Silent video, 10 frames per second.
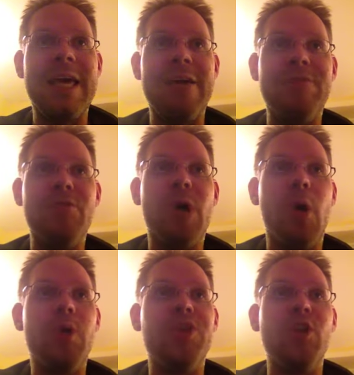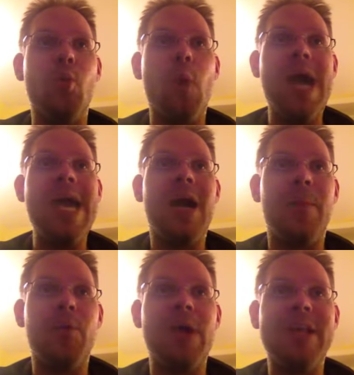If you go with the way
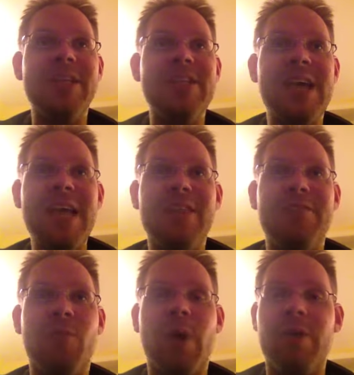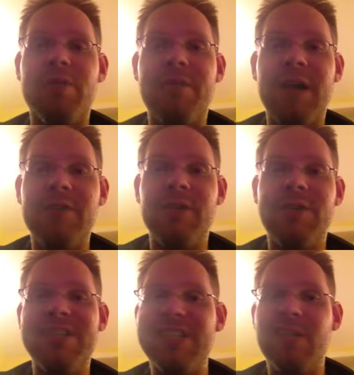upper end skate, the 400
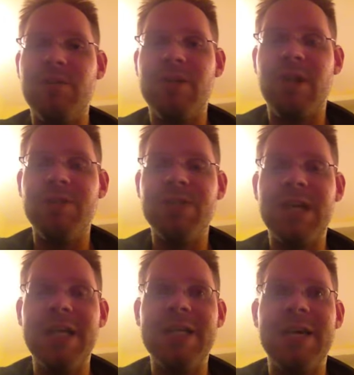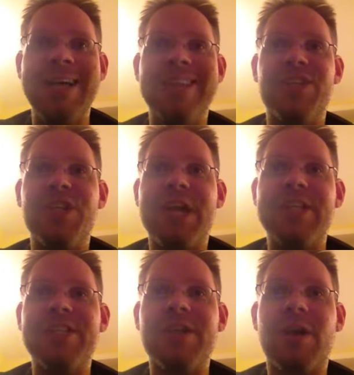500 $600 skate, the
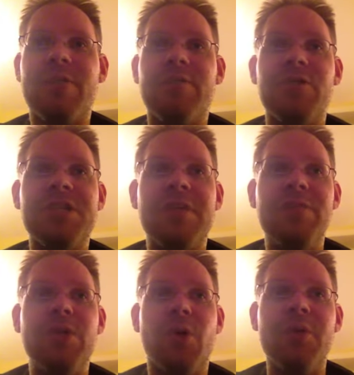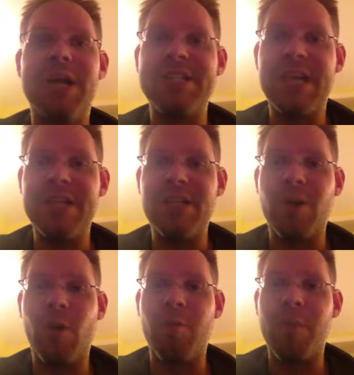chances are for a seven-year-old that skate's
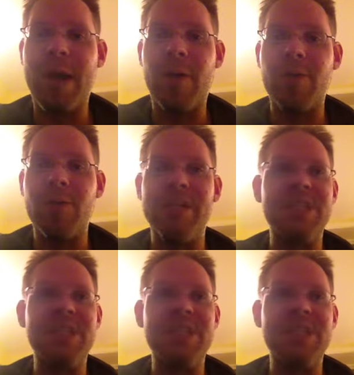going to overpower them.